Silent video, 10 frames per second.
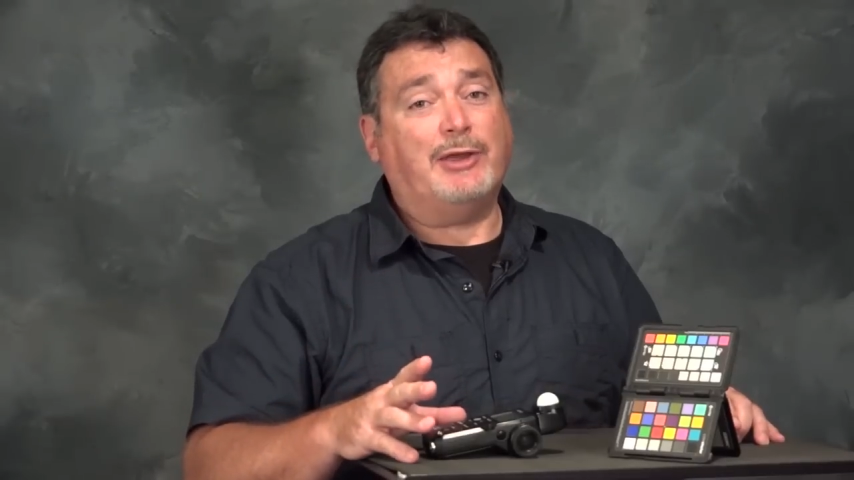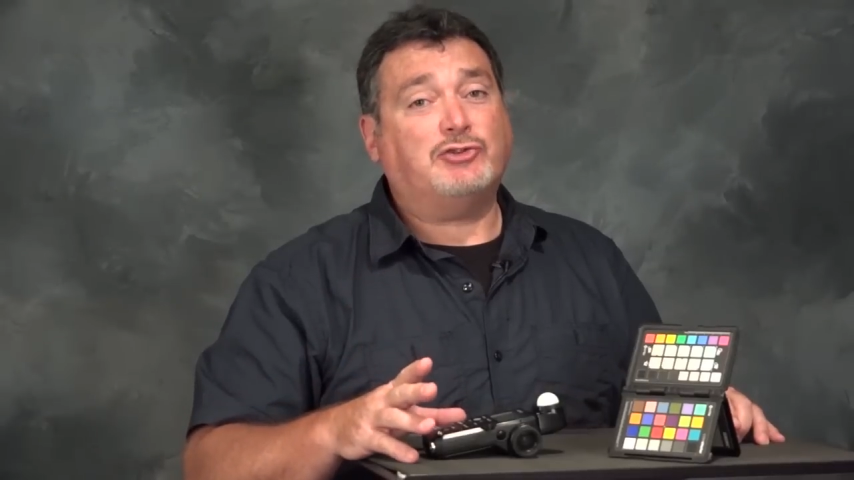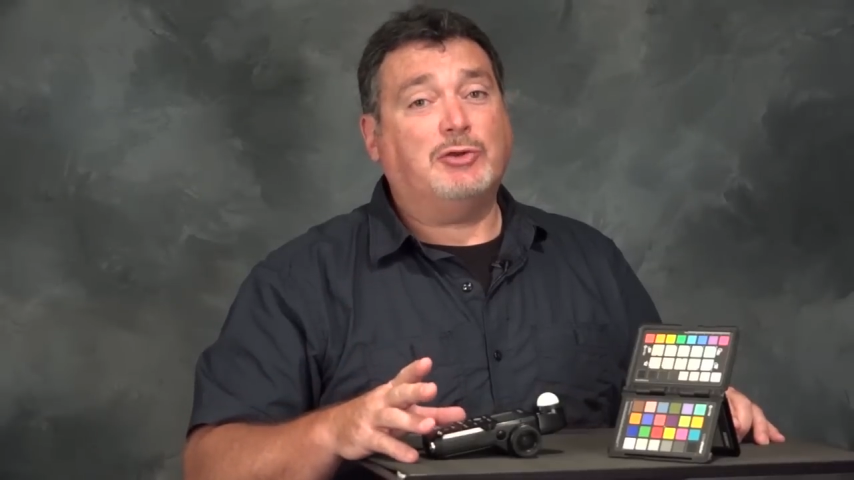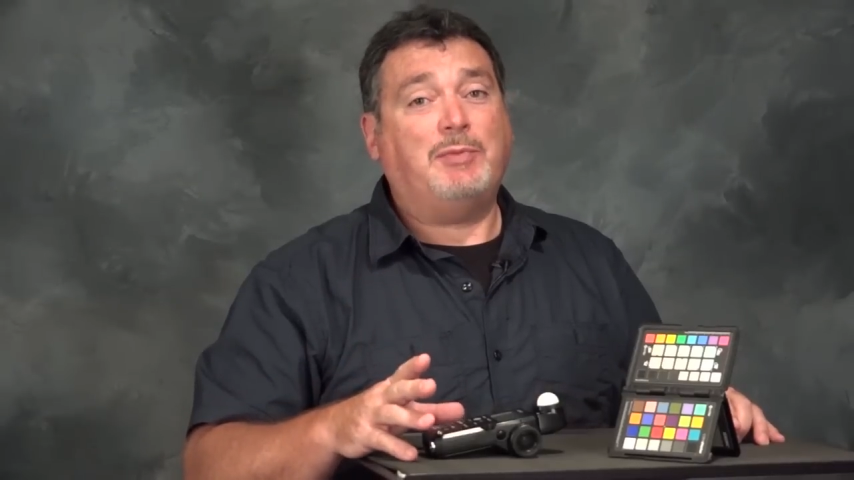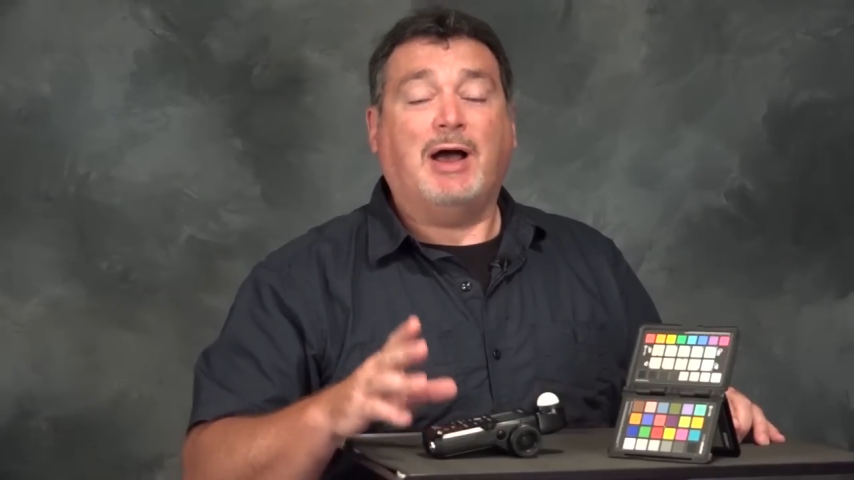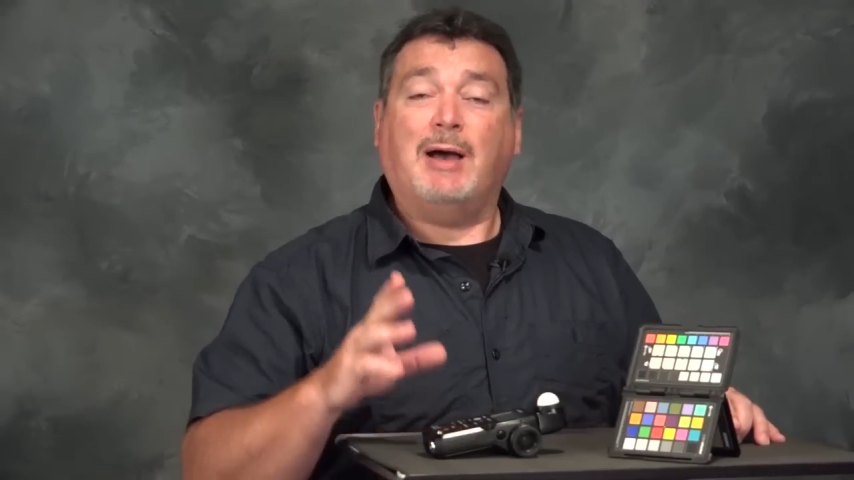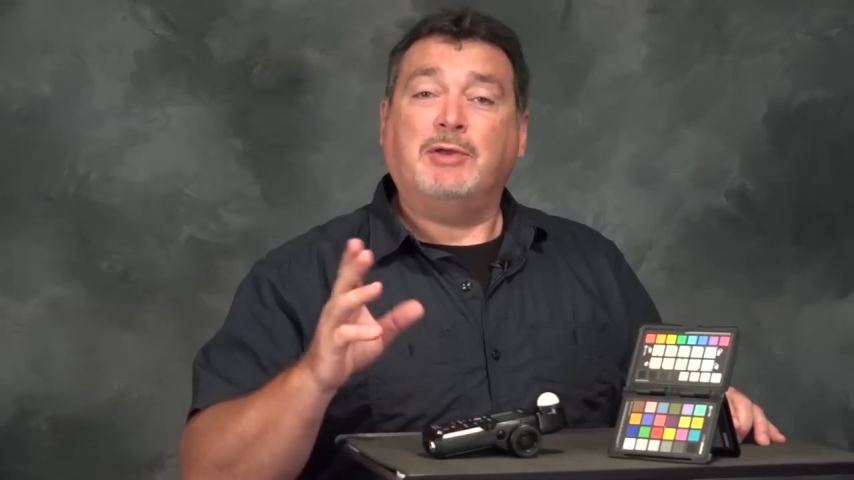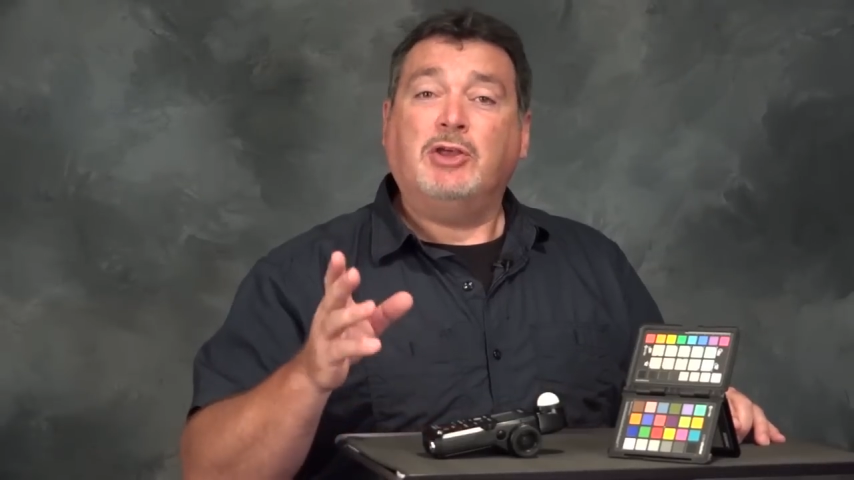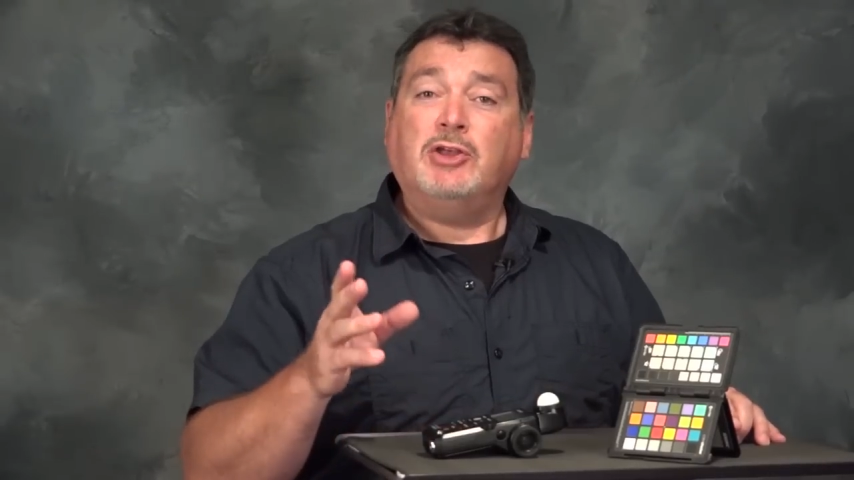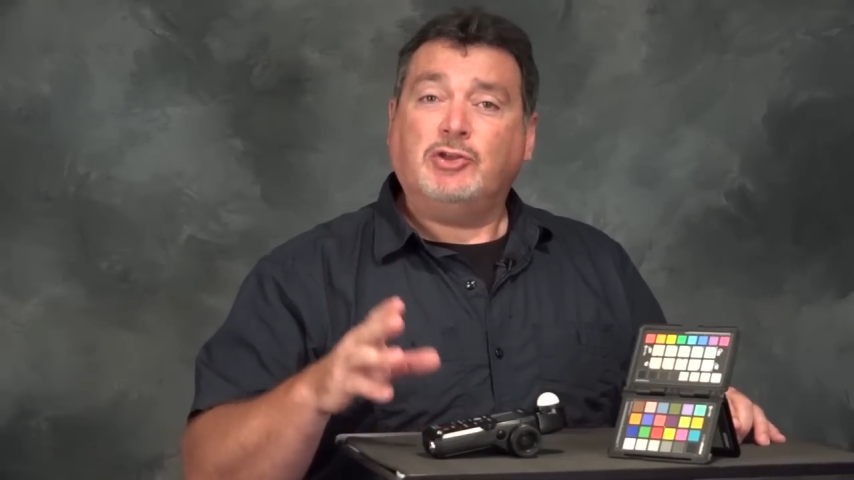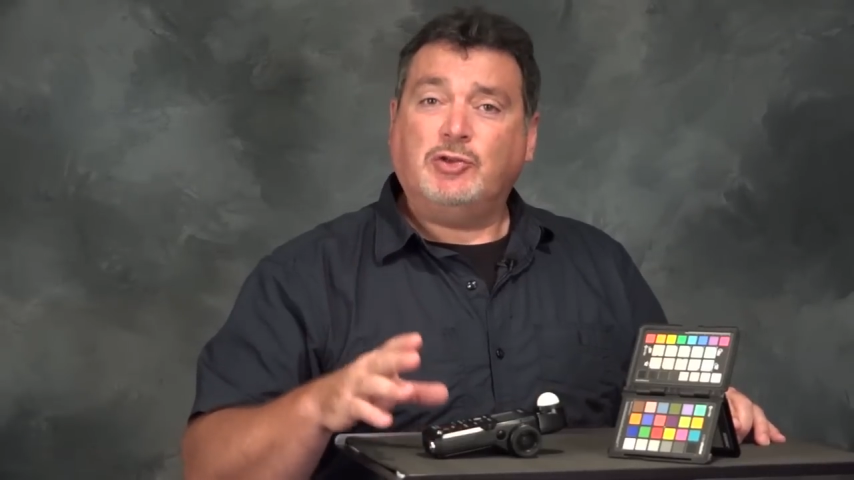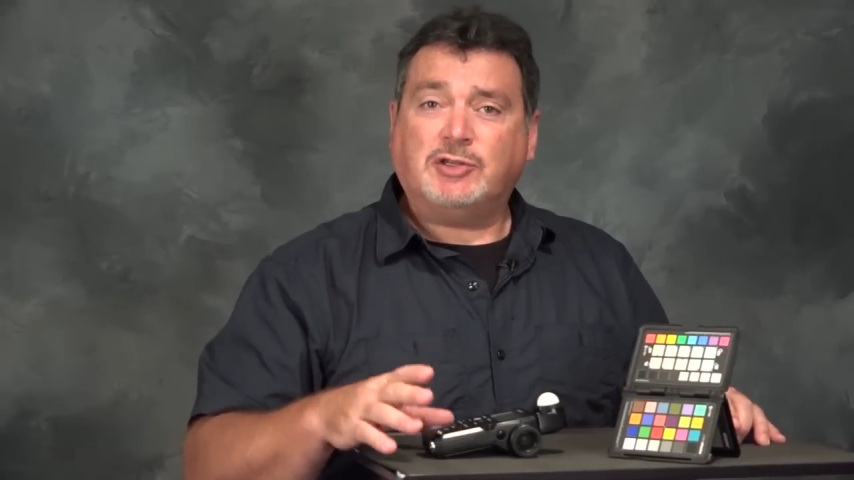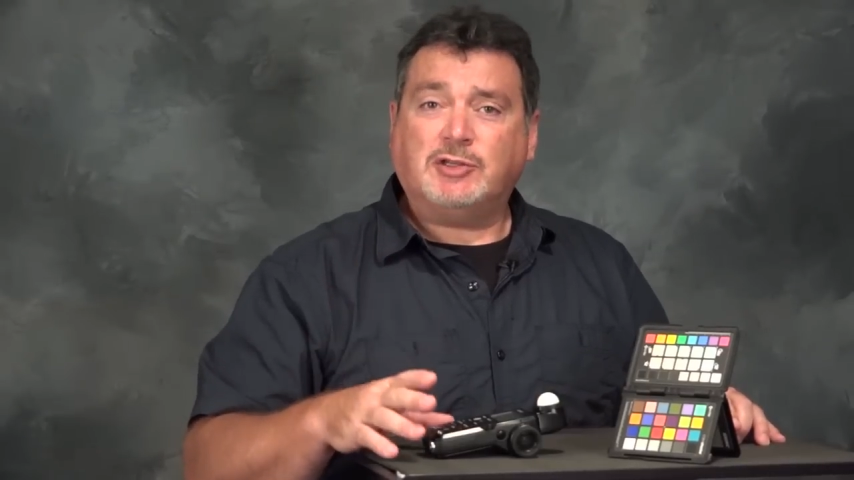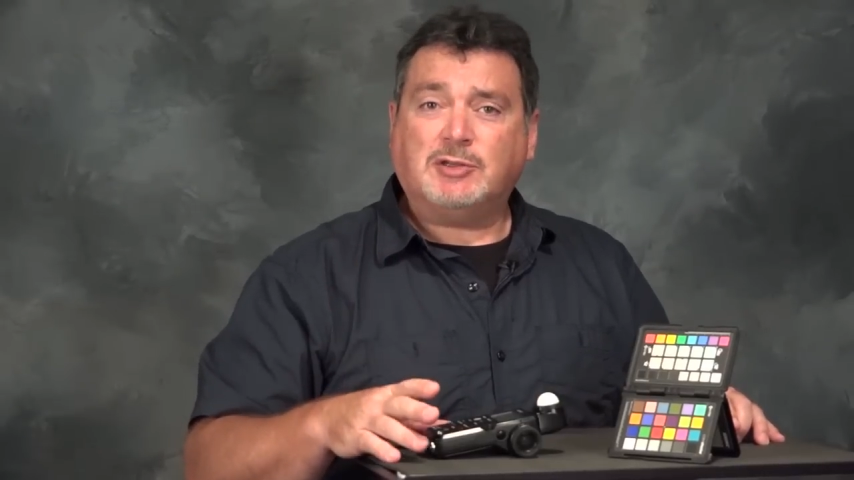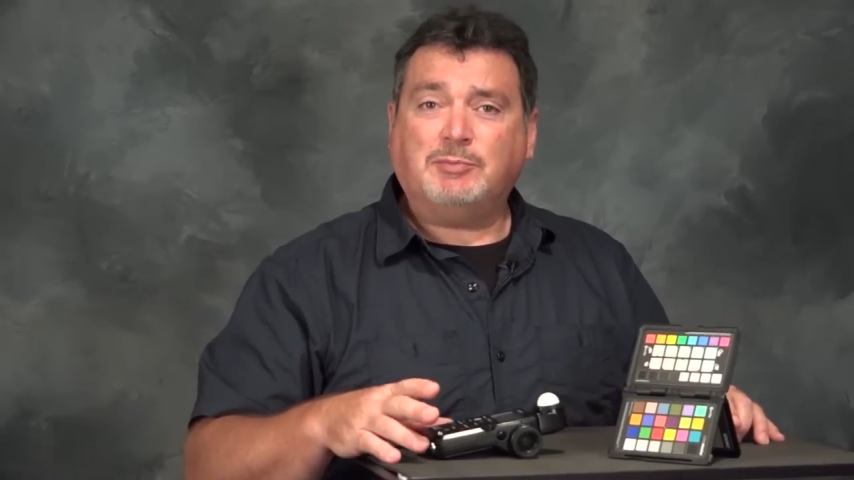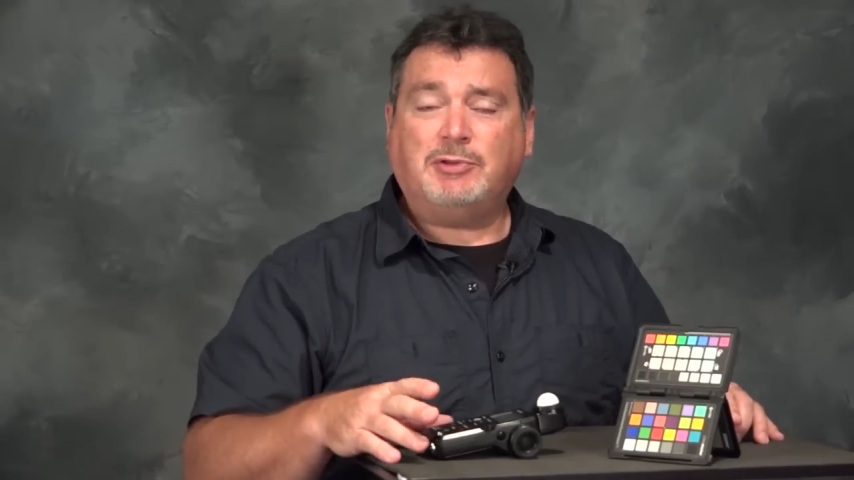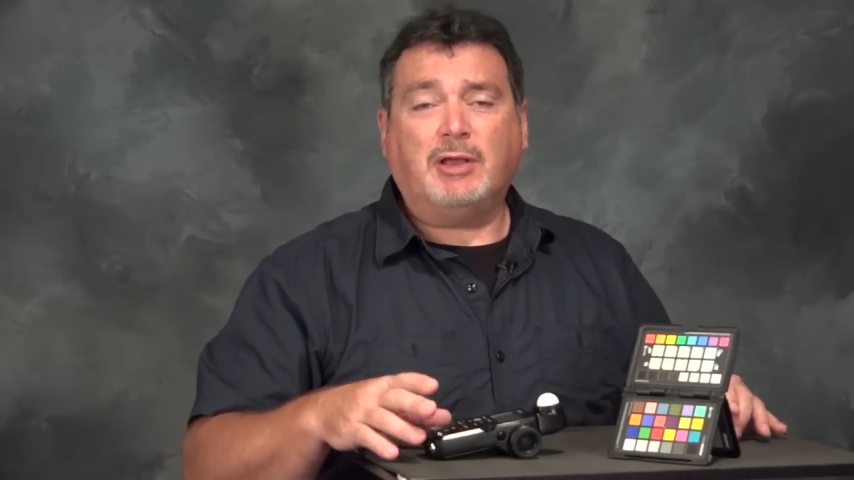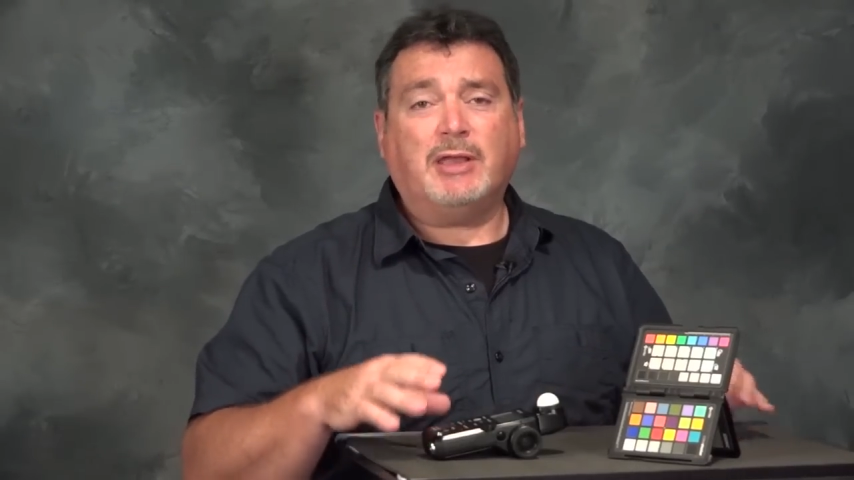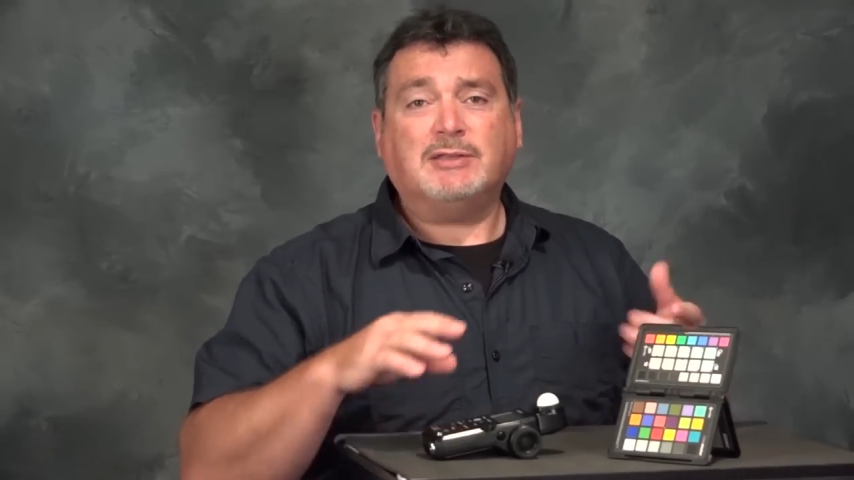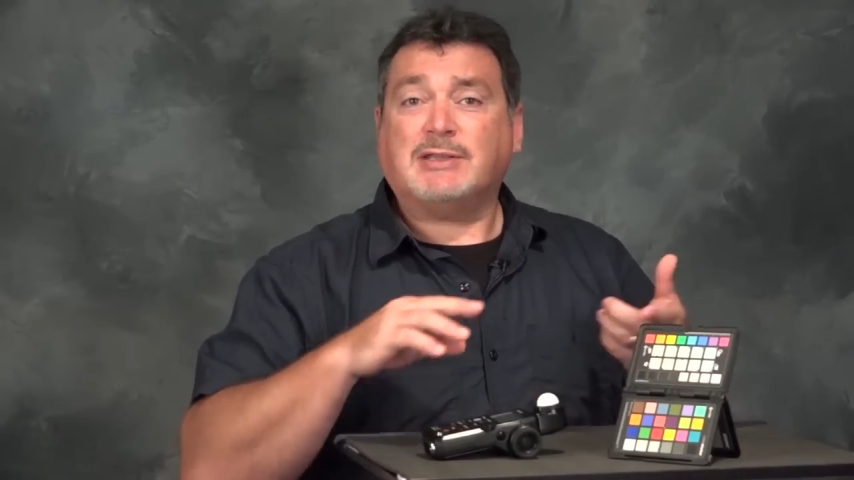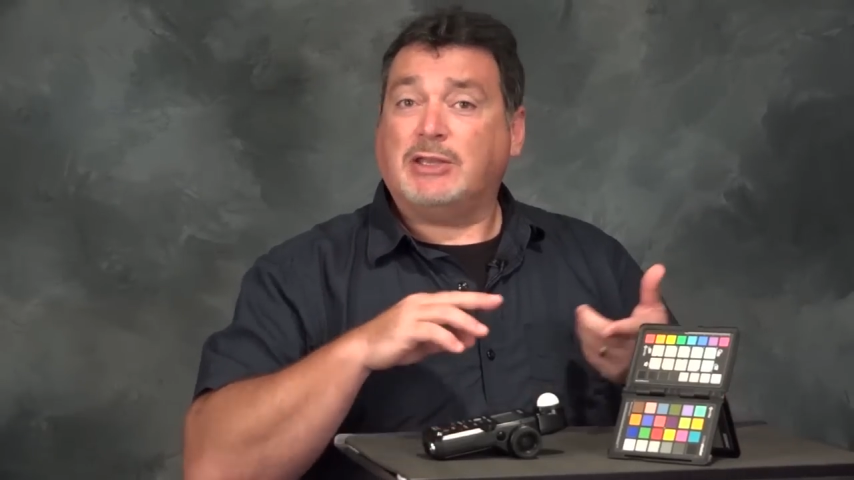extra pop using some plugins.